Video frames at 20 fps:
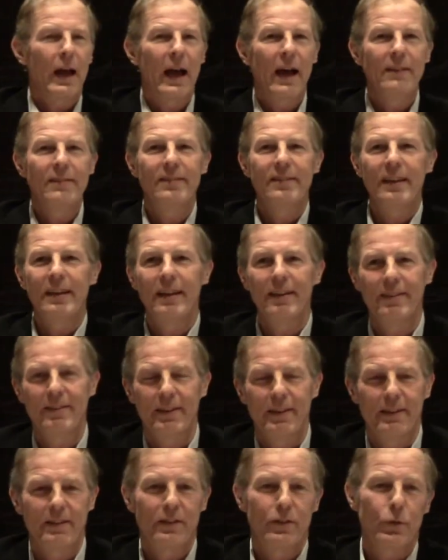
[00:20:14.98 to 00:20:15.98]
As
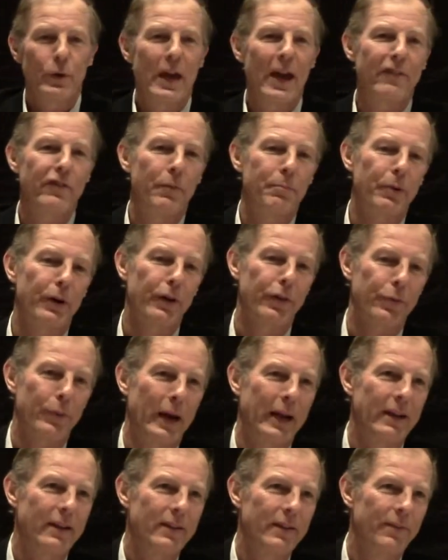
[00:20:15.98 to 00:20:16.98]
citizens, we have a
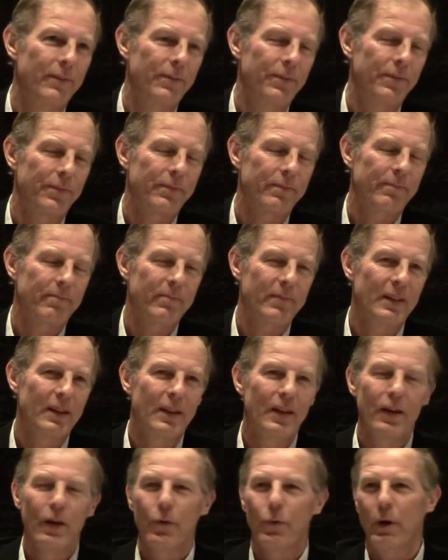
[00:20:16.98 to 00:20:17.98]
birthright.
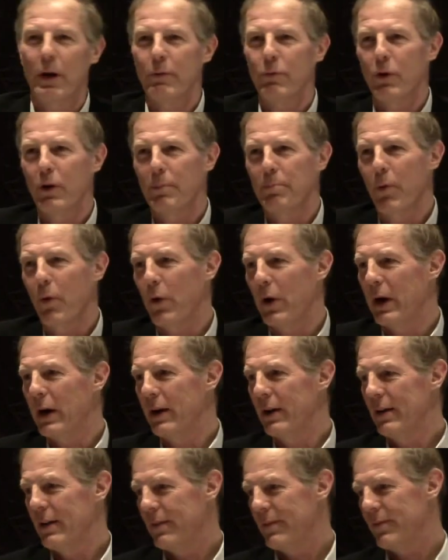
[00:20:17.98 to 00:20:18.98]
When we're
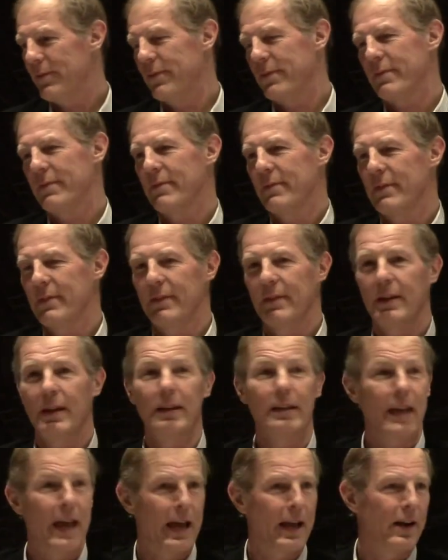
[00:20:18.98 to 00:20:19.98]
born
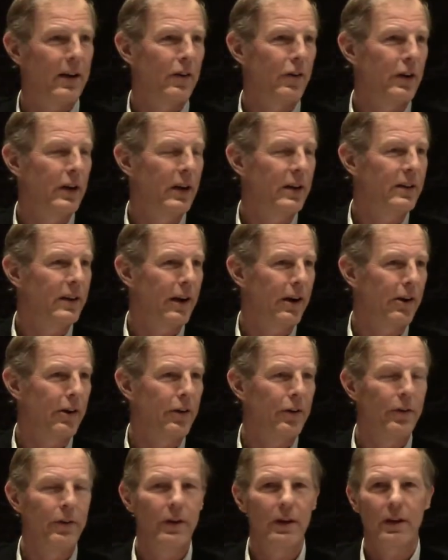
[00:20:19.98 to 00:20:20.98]
in Canada or in
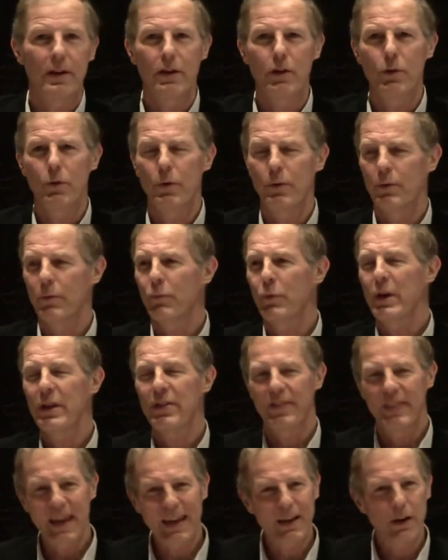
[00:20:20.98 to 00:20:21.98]
Ontario, you, we
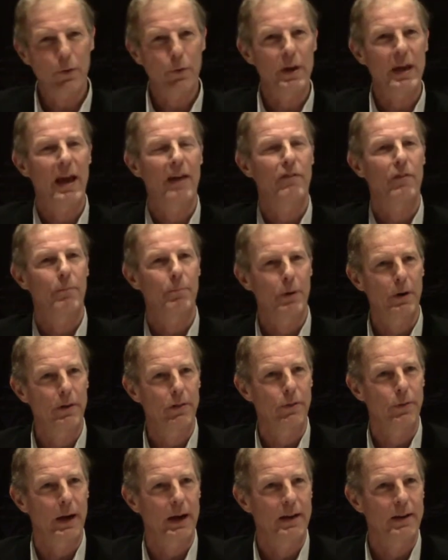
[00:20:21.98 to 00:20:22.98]
think we have a
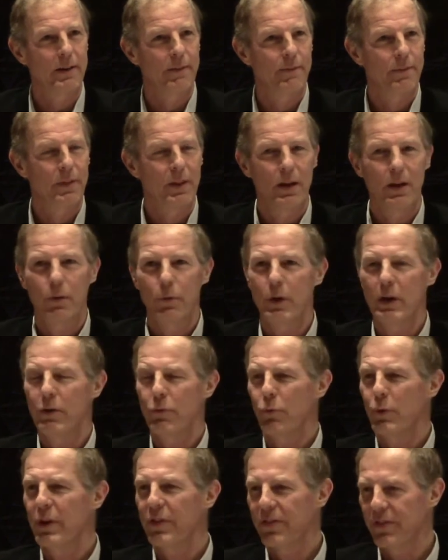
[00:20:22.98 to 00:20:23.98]
birthright. We,
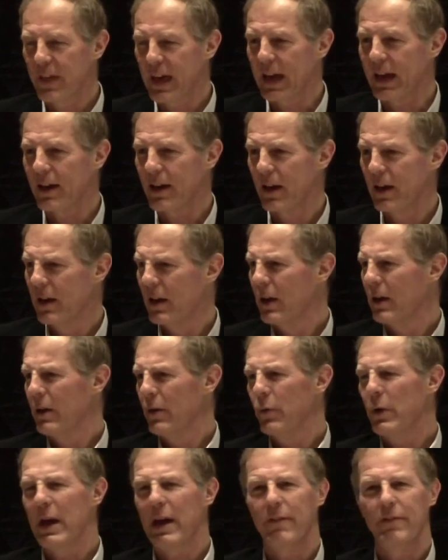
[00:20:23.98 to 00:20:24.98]
we think
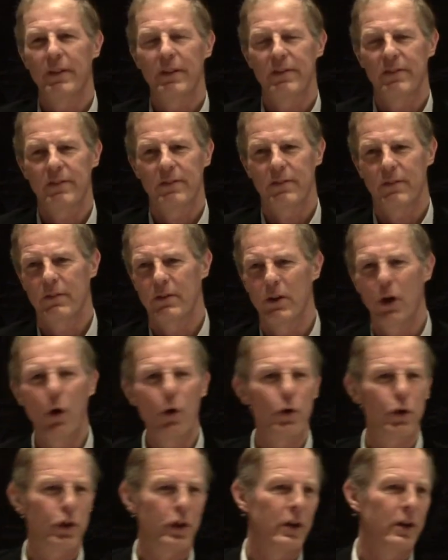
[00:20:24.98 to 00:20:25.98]
we have this
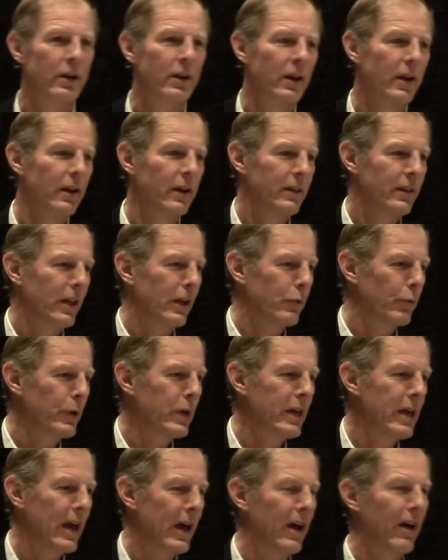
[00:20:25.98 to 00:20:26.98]
notion that
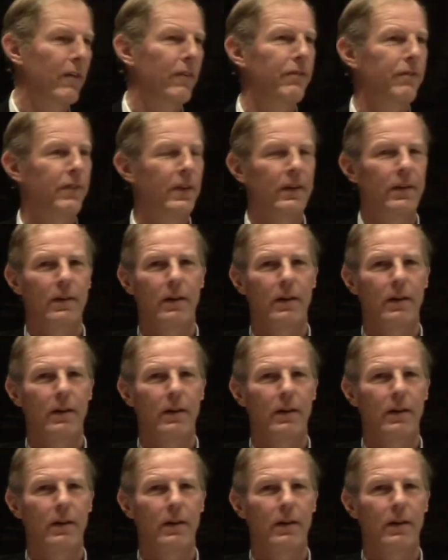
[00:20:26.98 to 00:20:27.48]
we have,